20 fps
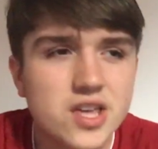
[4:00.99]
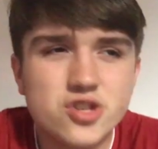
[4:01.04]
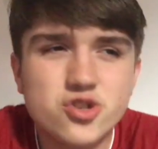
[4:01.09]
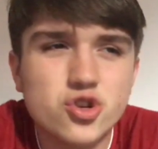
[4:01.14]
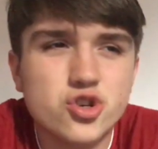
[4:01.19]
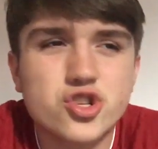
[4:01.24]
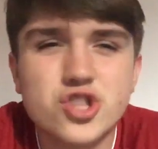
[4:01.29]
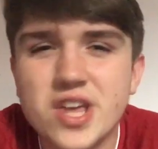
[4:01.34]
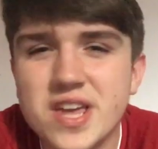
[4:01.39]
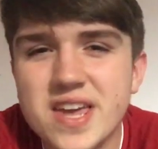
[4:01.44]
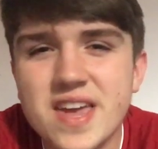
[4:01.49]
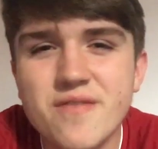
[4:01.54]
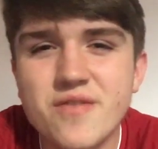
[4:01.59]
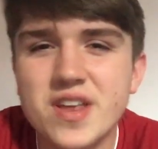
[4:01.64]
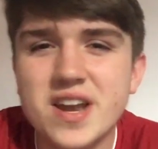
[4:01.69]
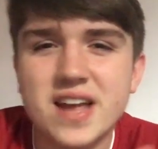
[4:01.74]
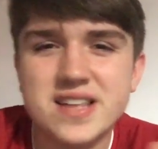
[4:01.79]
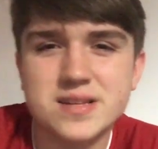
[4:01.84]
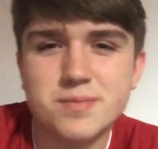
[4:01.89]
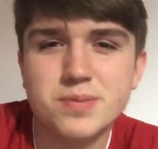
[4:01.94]
Just think if
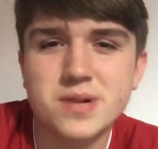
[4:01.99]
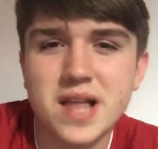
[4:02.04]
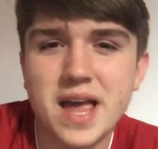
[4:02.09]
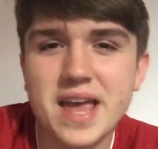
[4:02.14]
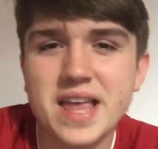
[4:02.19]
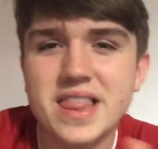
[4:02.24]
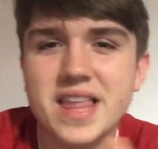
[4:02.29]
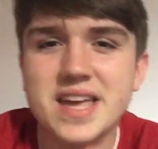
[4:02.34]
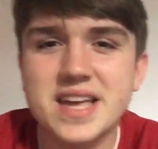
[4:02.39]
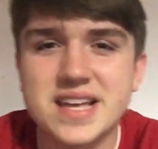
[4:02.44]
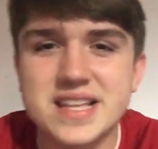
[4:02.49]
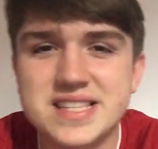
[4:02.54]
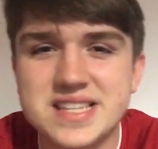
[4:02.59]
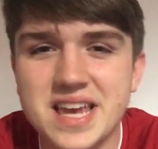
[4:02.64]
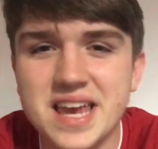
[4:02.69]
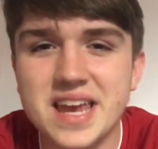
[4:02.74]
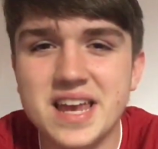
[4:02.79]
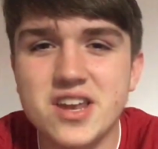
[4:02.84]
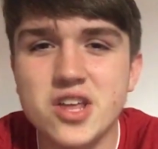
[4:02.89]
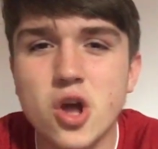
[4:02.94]
you had a player like
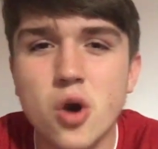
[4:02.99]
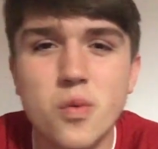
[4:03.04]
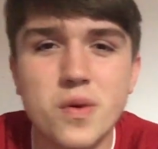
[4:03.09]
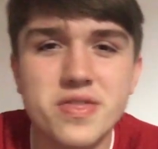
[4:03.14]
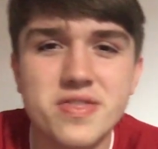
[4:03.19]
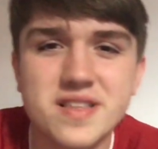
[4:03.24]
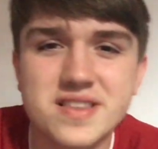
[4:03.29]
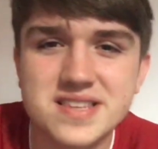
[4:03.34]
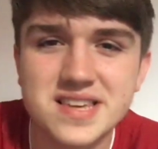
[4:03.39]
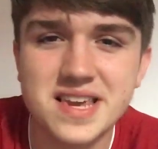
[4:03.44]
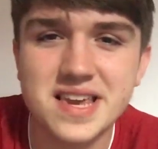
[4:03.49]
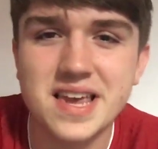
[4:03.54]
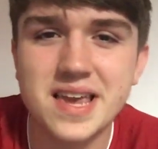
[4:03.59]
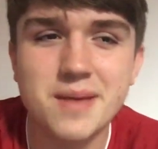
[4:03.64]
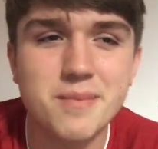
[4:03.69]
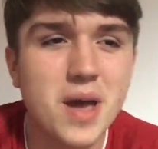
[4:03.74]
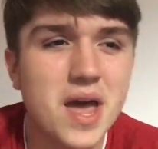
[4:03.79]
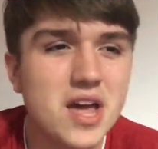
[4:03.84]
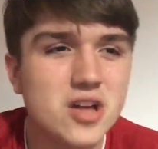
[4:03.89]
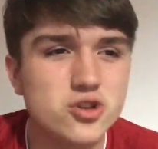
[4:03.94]
Coutinho in the
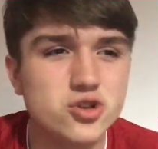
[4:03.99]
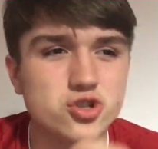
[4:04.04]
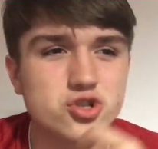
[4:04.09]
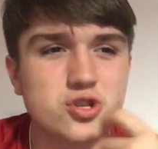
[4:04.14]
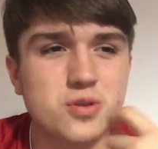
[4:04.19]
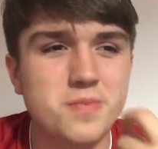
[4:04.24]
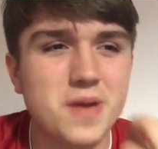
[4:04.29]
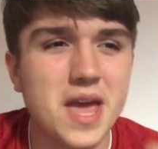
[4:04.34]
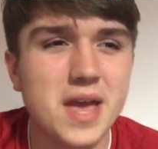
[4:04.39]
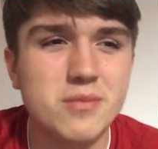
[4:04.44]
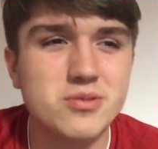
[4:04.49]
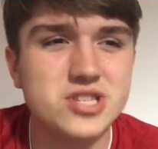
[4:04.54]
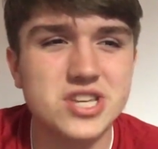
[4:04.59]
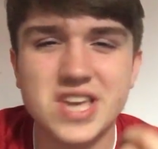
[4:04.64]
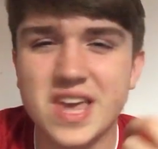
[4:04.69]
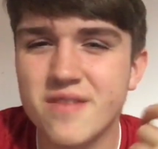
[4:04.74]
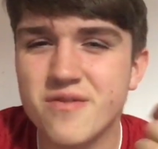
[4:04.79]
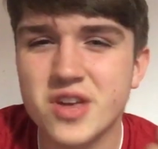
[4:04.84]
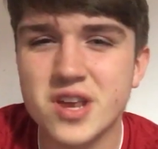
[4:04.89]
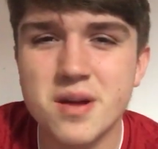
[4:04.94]
team, just to be able to
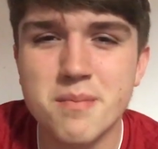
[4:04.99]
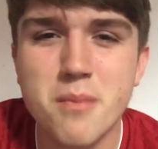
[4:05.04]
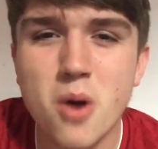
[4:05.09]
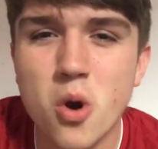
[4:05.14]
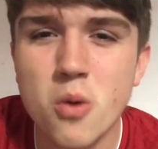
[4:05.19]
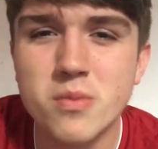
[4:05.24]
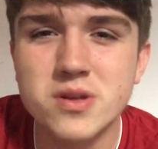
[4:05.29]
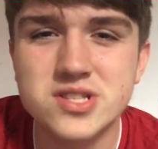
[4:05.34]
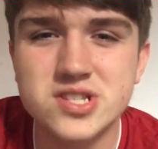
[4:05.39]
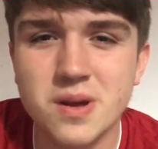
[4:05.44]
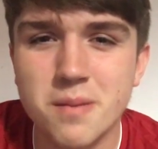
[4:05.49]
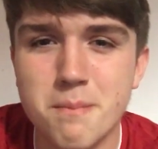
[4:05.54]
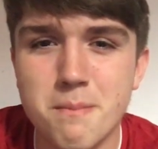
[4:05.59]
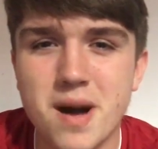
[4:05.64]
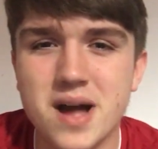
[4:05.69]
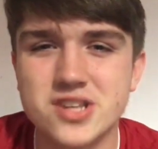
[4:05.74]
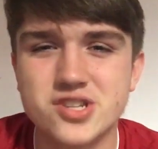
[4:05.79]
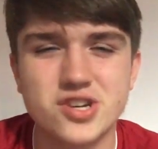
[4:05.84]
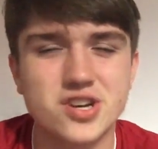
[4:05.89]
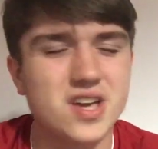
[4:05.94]
give you the moment of
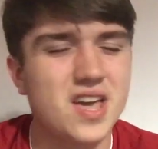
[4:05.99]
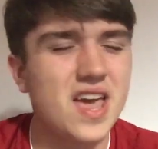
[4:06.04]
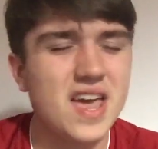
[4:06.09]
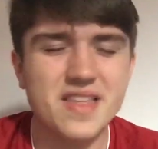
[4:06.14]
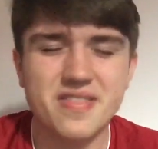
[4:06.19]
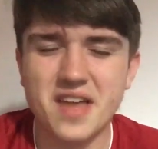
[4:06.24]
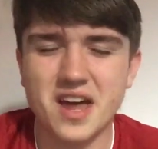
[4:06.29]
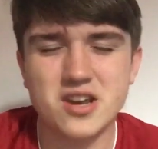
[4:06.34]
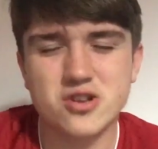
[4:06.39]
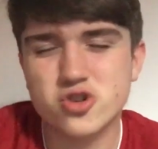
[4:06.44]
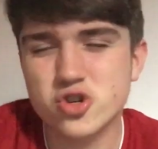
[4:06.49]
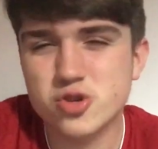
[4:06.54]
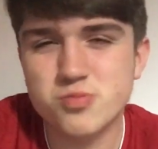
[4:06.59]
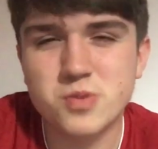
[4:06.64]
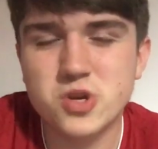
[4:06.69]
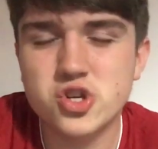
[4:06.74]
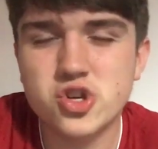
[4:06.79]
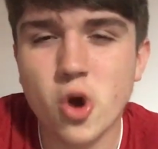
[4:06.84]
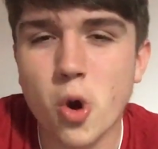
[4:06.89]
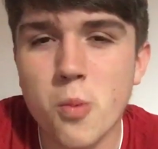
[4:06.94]
magic, that'd just
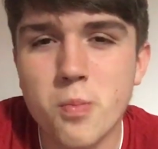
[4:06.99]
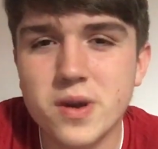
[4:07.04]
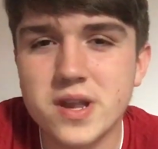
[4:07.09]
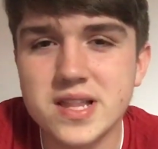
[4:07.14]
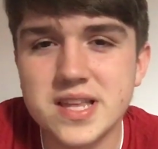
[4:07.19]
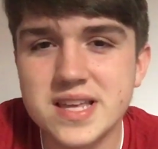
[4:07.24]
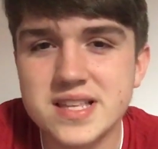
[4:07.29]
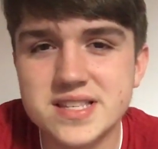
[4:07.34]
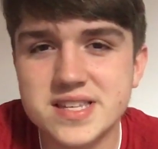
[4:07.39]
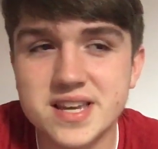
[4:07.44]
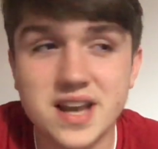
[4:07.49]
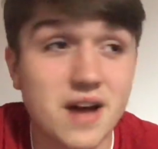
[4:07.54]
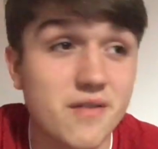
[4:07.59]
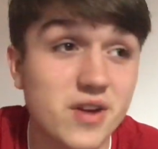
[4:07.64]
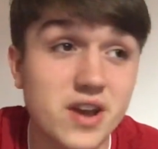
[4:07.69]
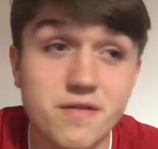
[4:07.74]
be so brilliant to have.